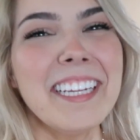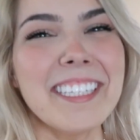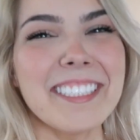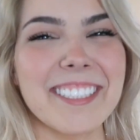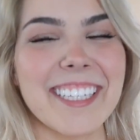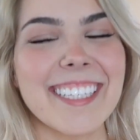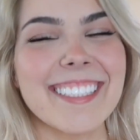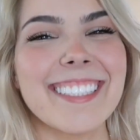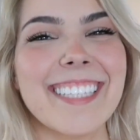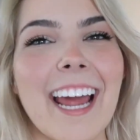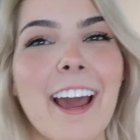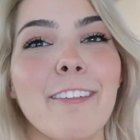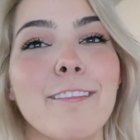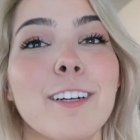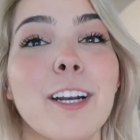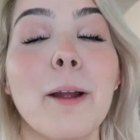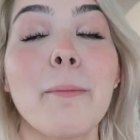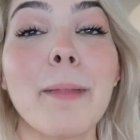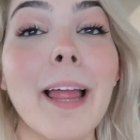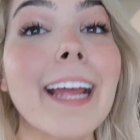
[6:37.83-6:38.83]
Just
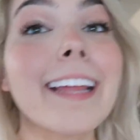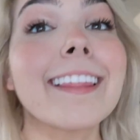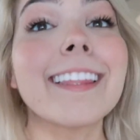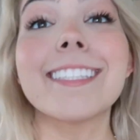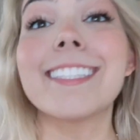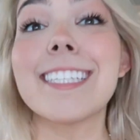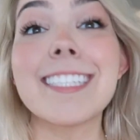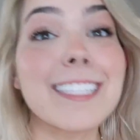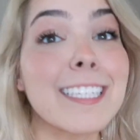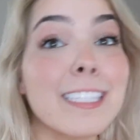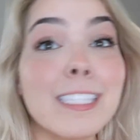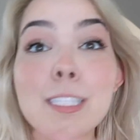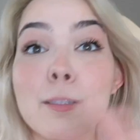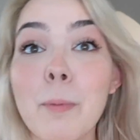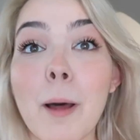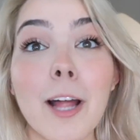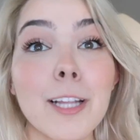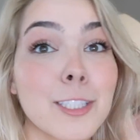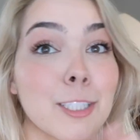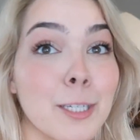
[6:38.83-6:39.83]
after I'm like, this isn't
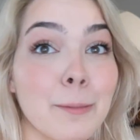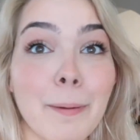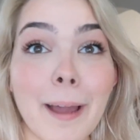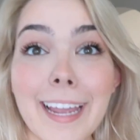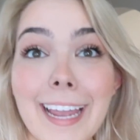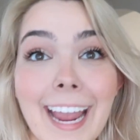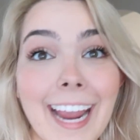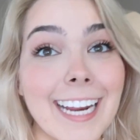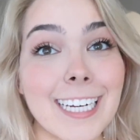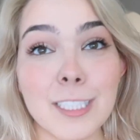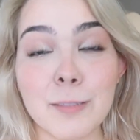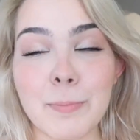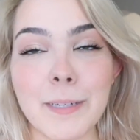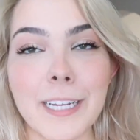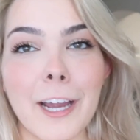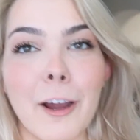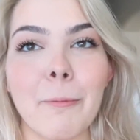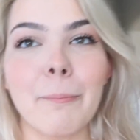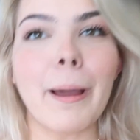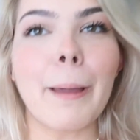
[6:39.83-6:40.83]
sponsored by H
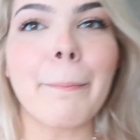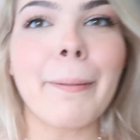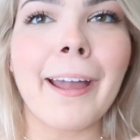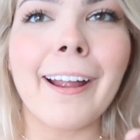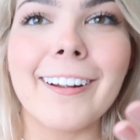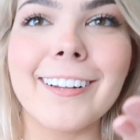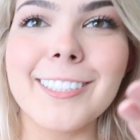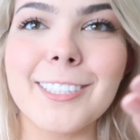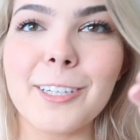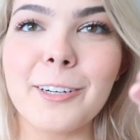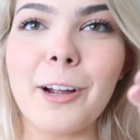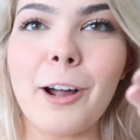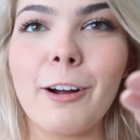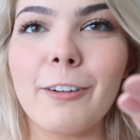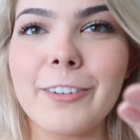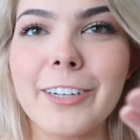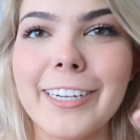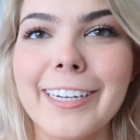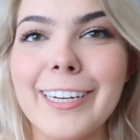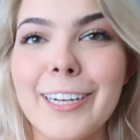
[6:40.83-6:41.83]
B O, my parents are
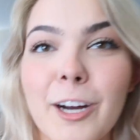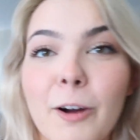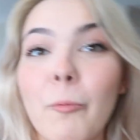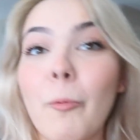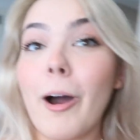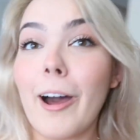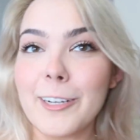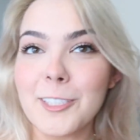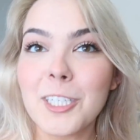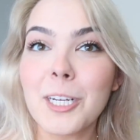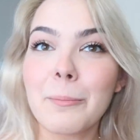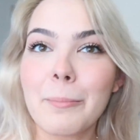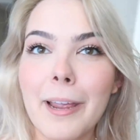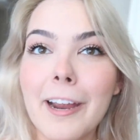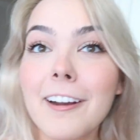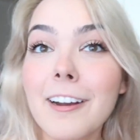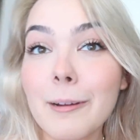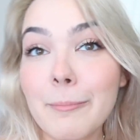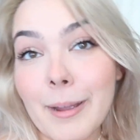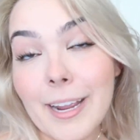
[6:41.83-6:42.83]
over here watching Perry